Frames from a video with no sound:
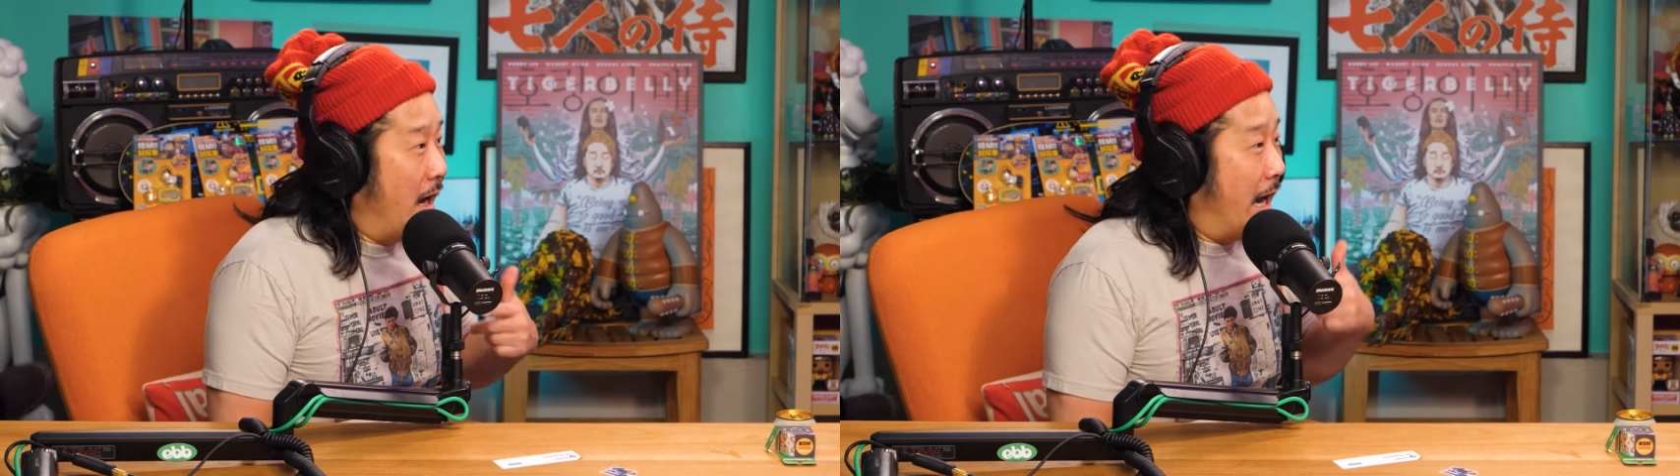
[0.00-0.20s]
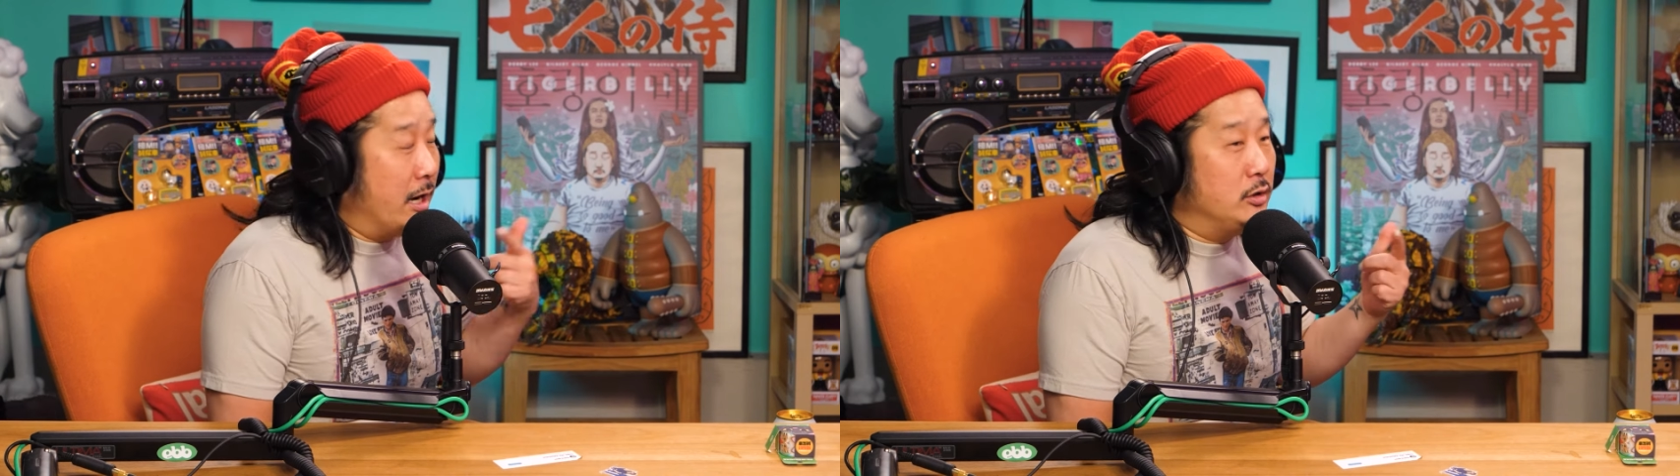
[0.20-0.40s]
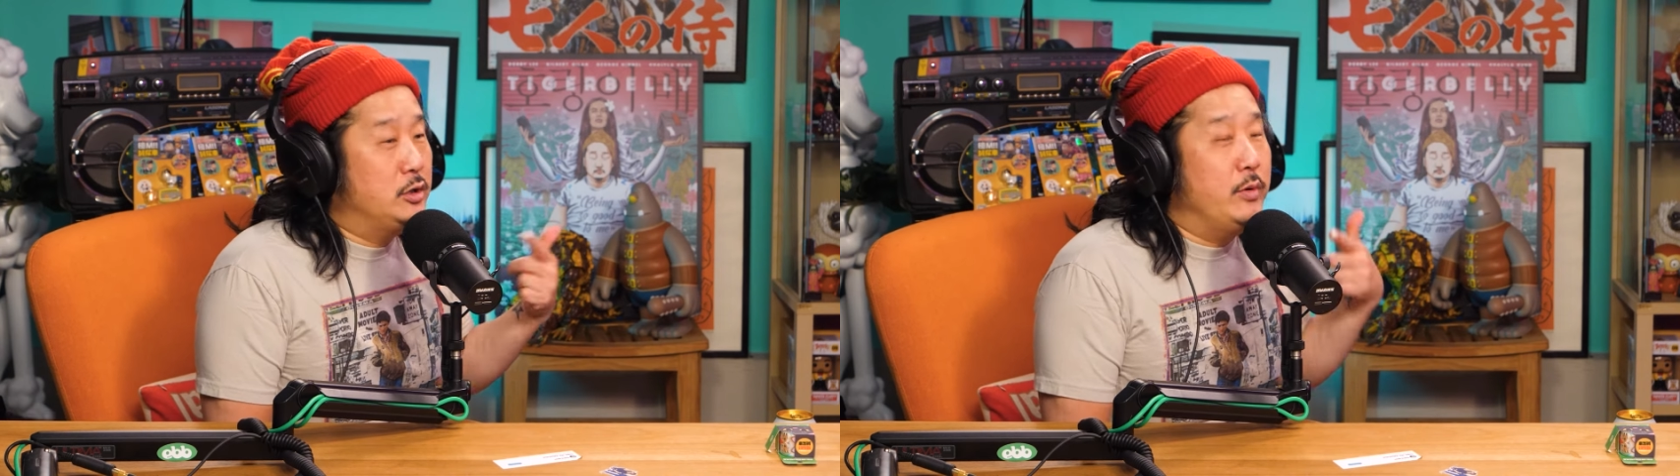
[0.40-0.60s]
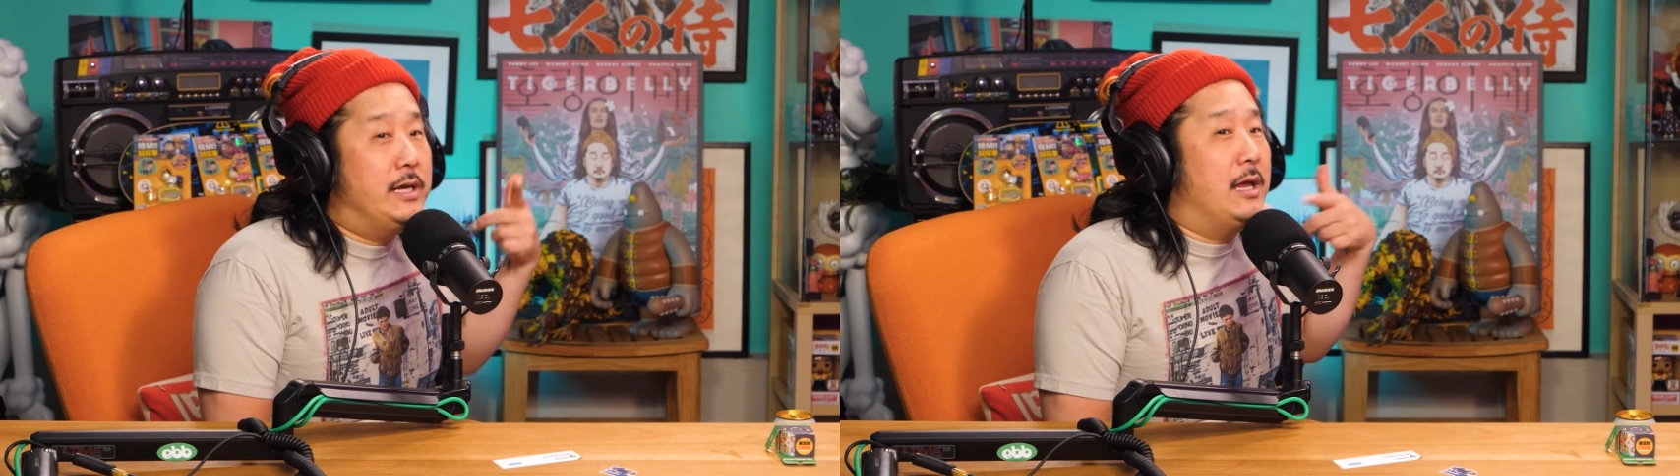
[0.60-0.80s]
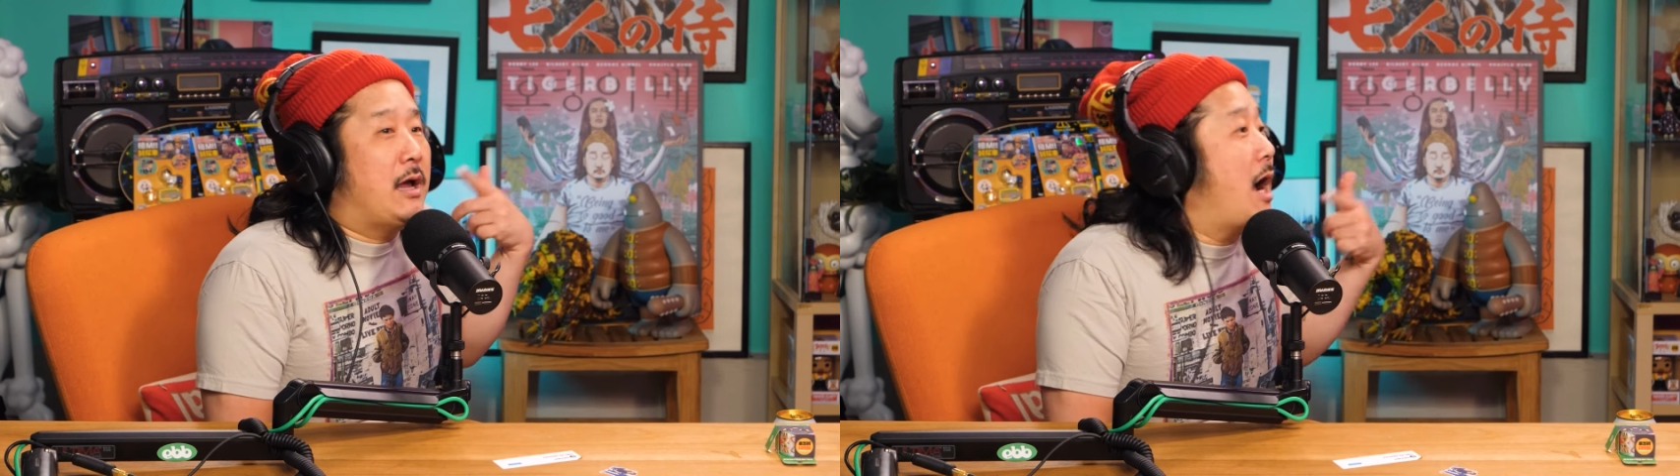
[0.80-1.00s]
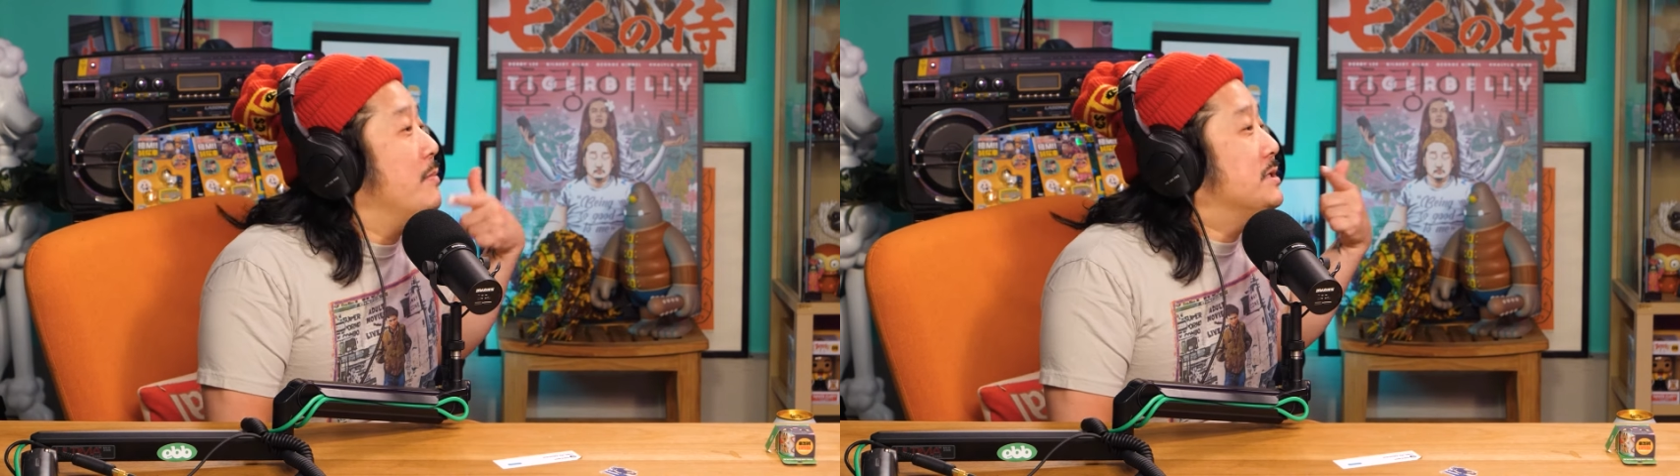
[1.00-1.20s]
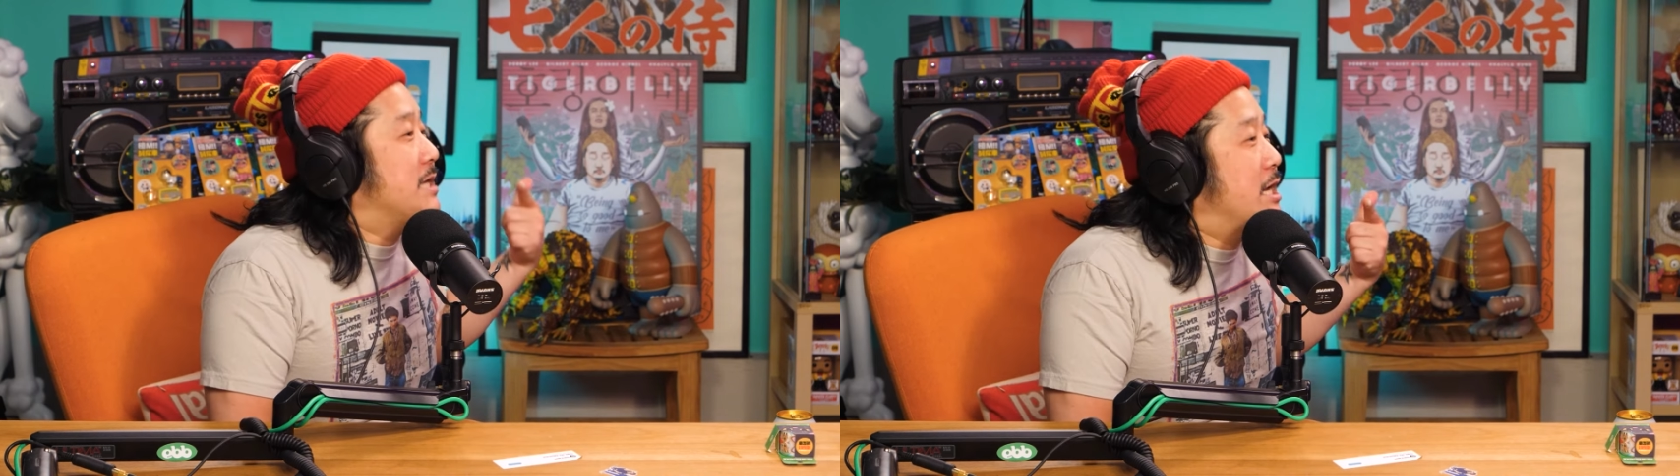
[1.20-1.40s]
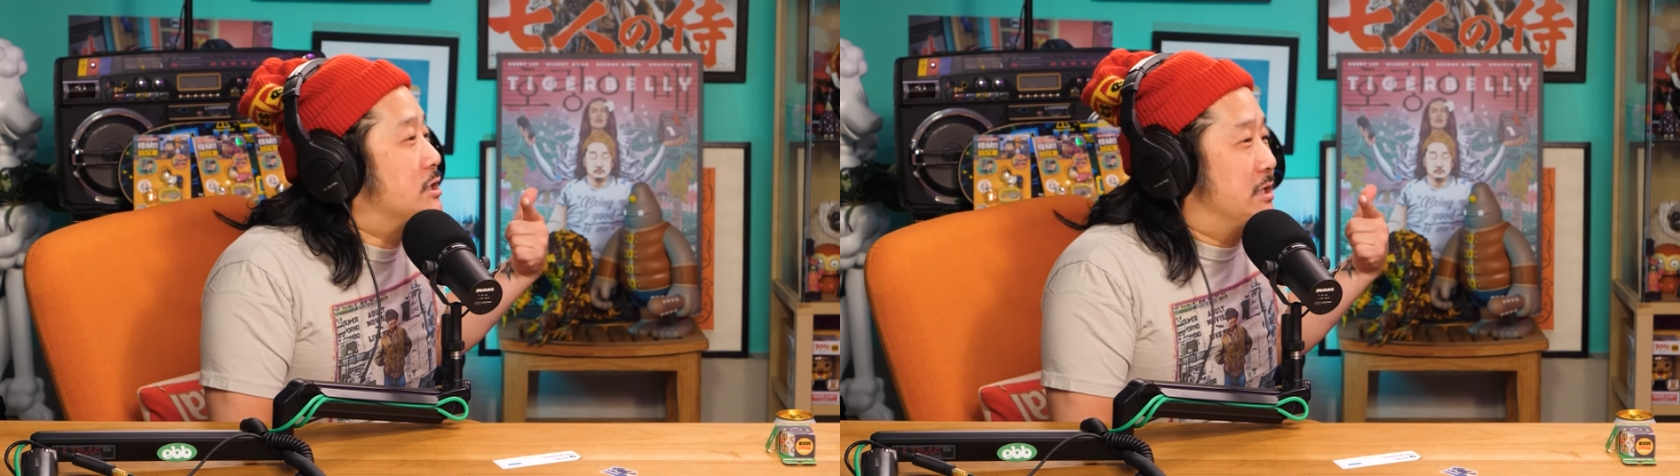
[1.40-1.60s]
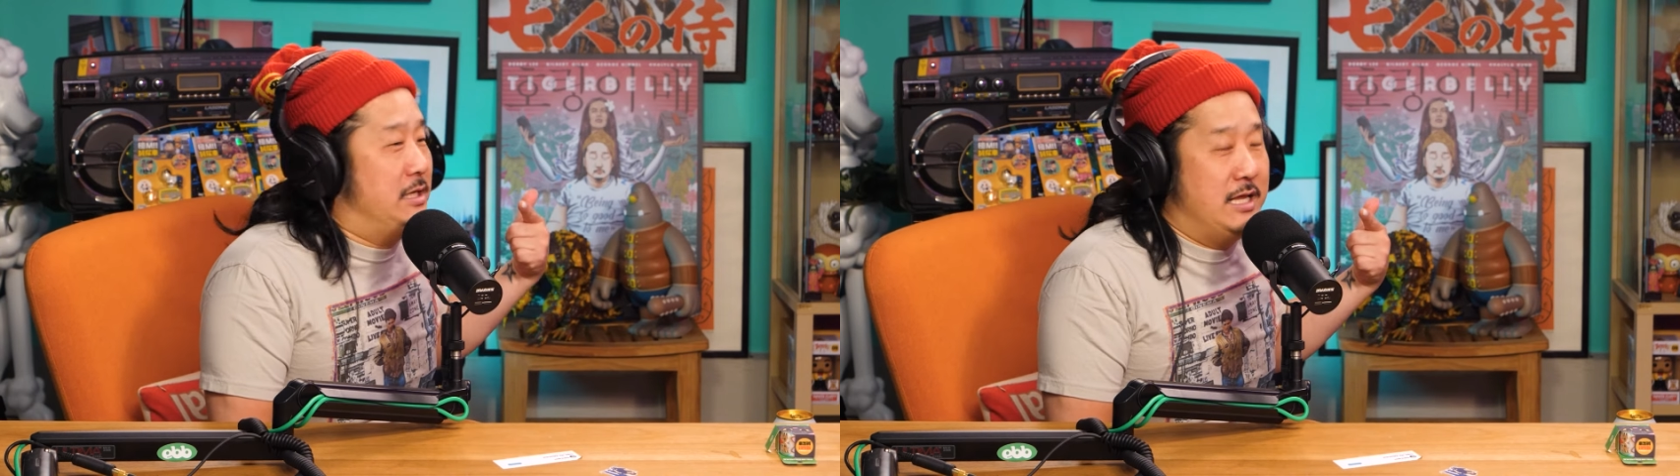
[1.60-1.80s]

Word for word: And I go, do we get compensation?